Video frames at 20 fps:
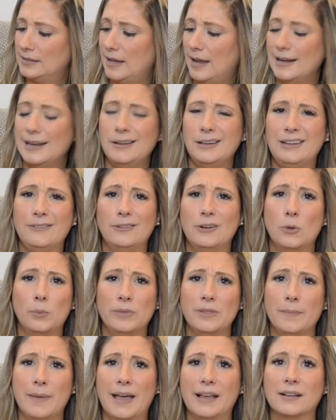I didn't even open
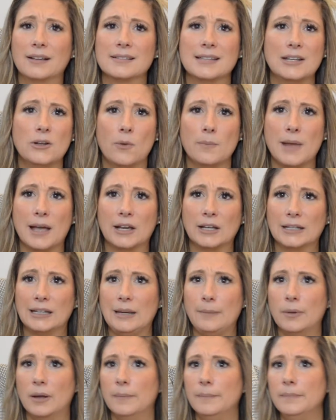the bag because I know I'm not going to
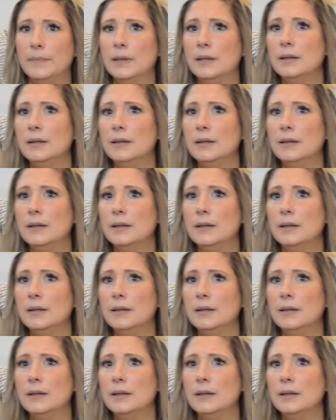keep them.